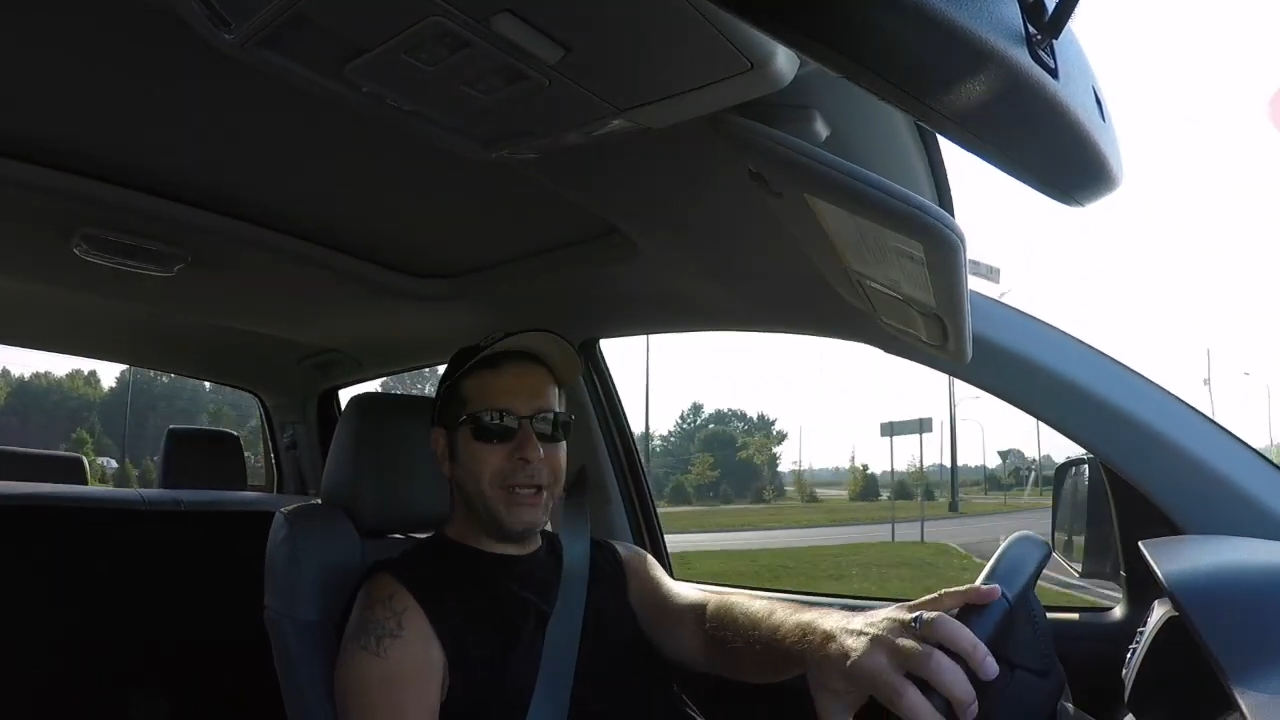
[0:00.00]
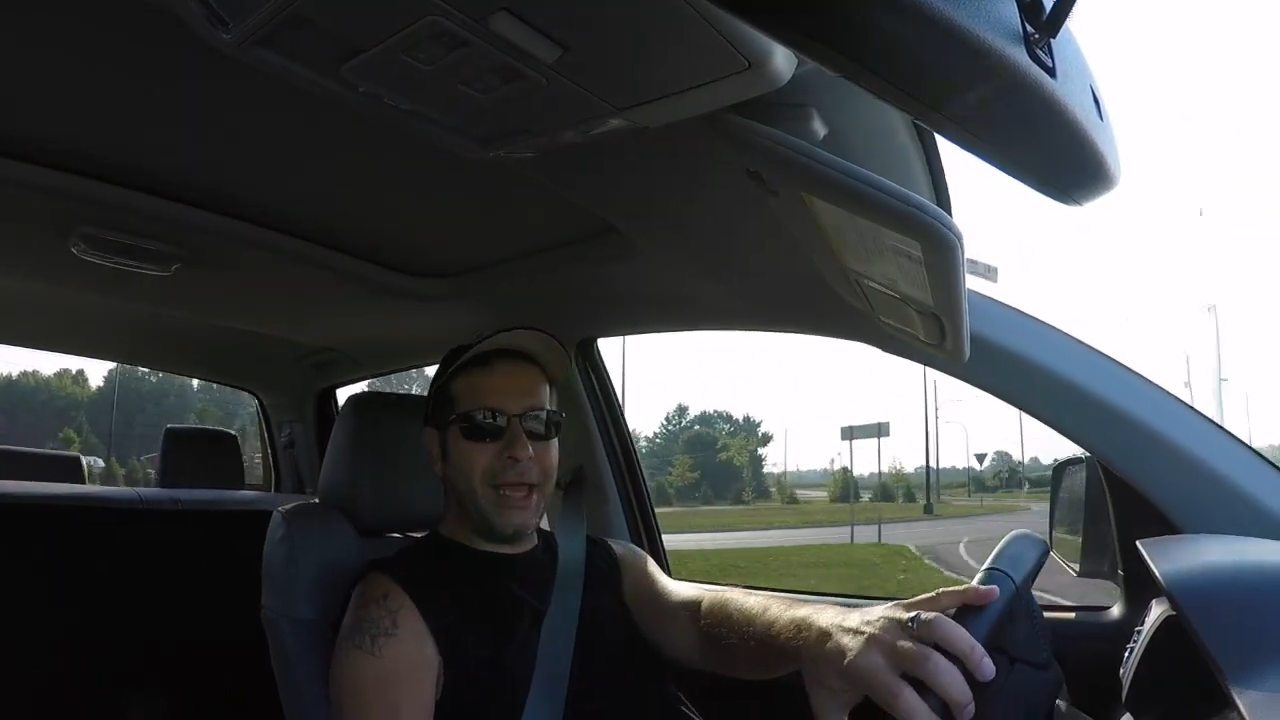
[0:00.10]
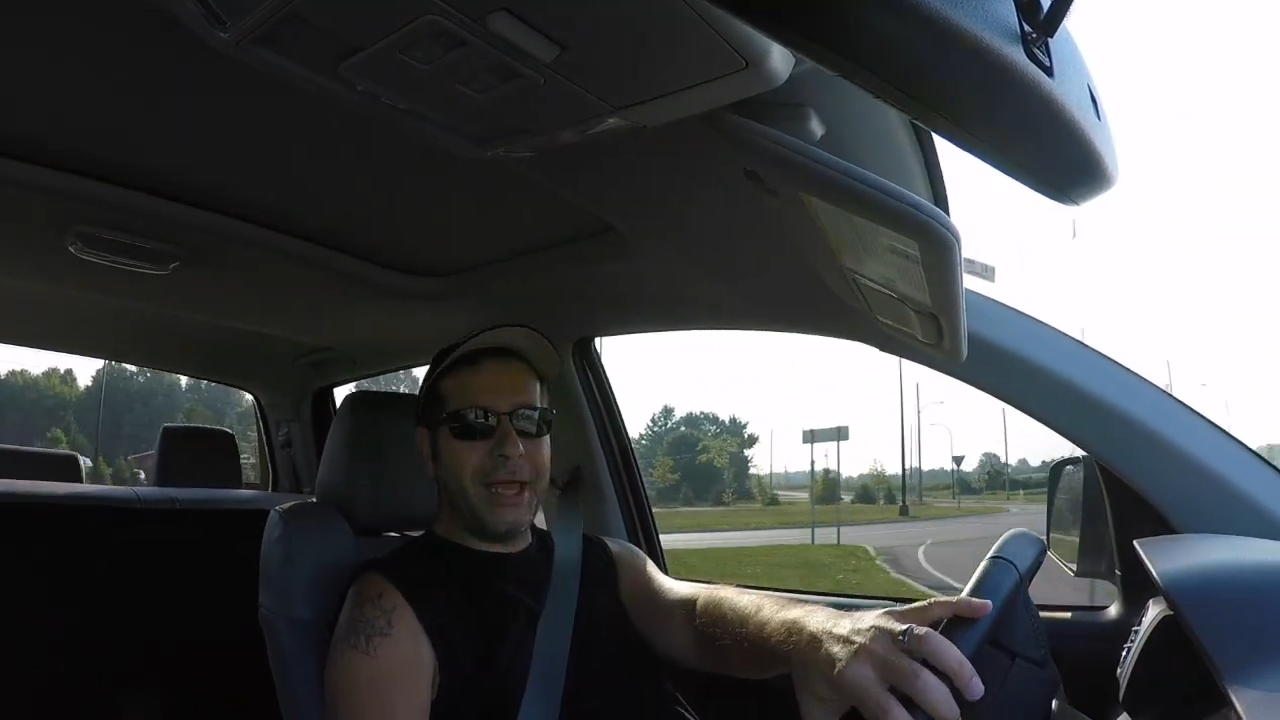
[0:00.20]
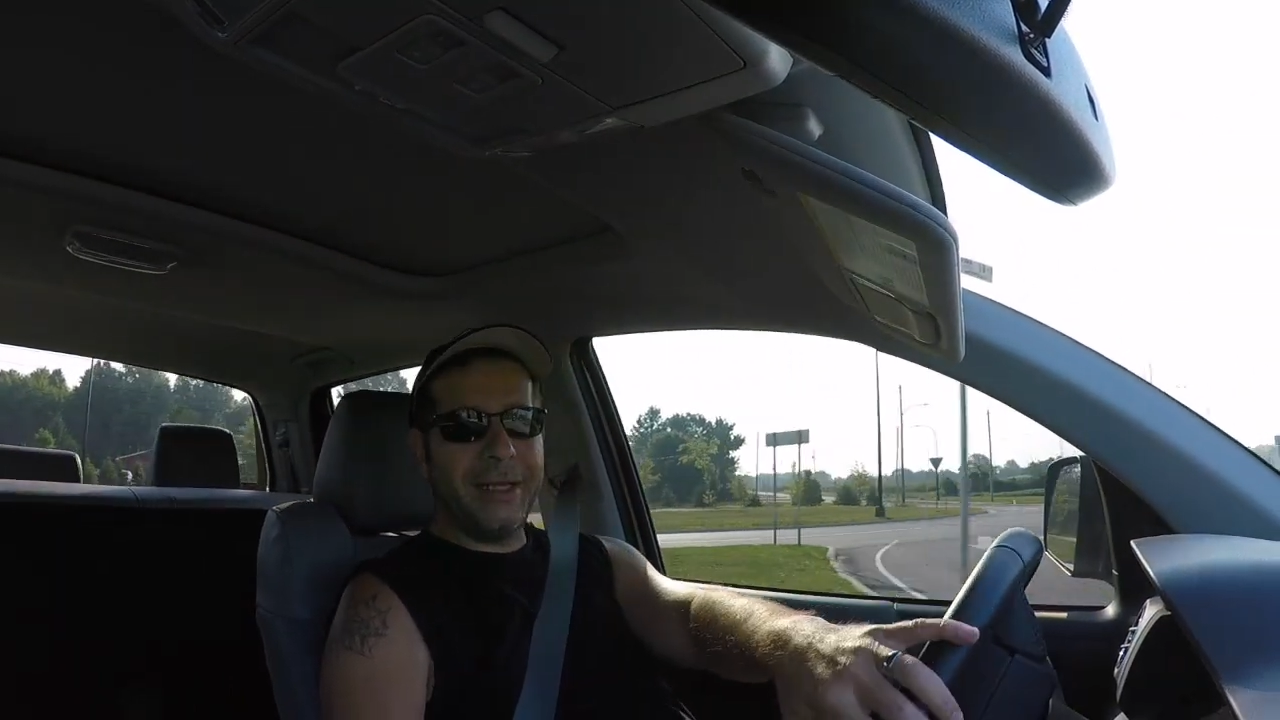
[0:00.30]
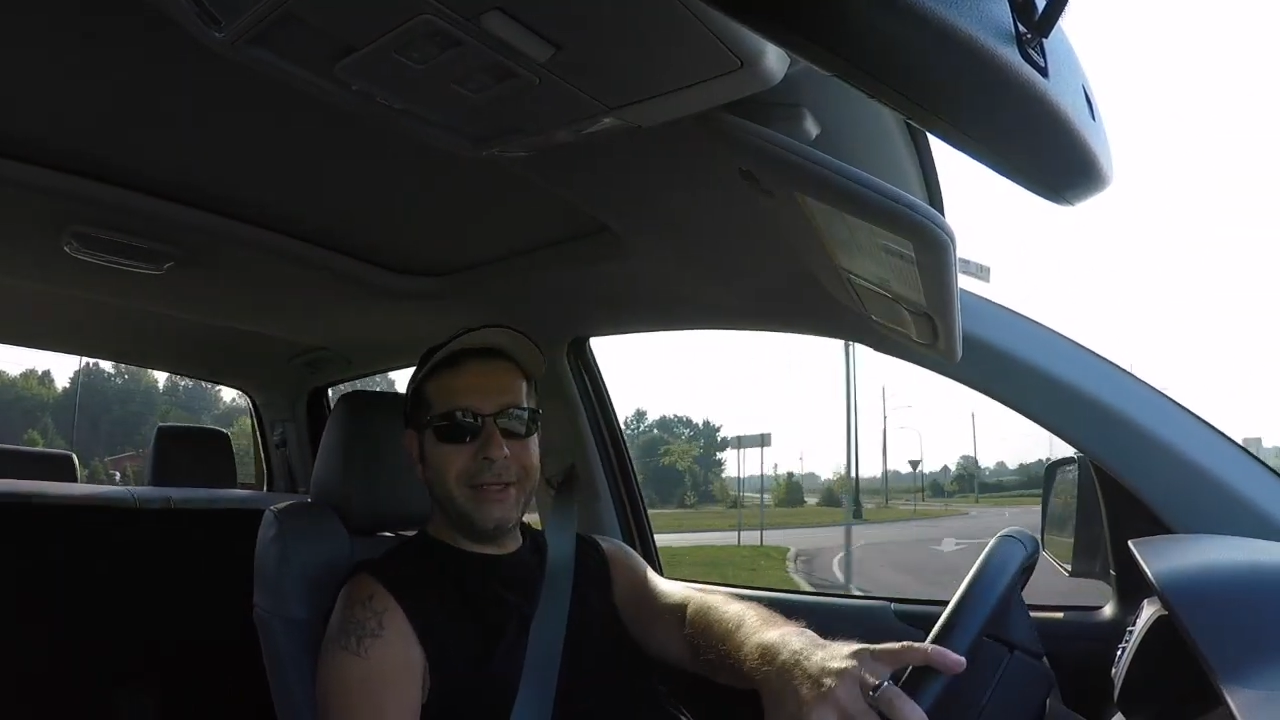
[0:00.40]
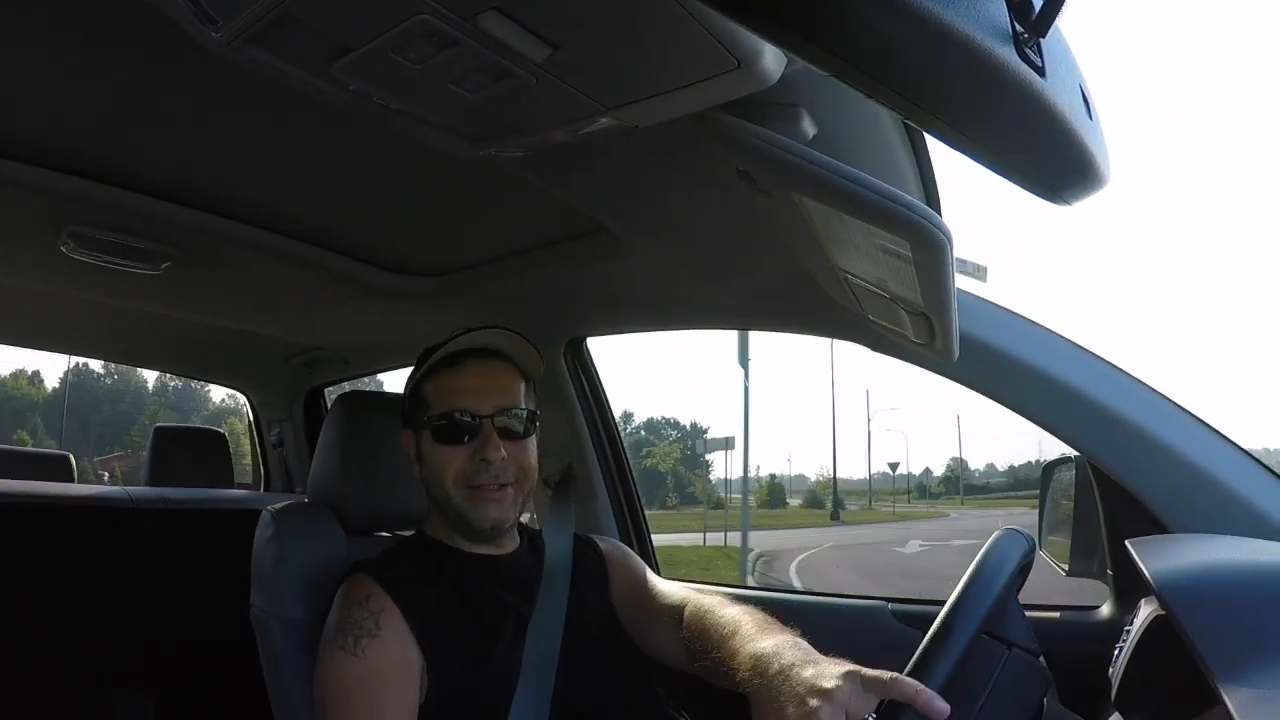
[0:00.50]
day.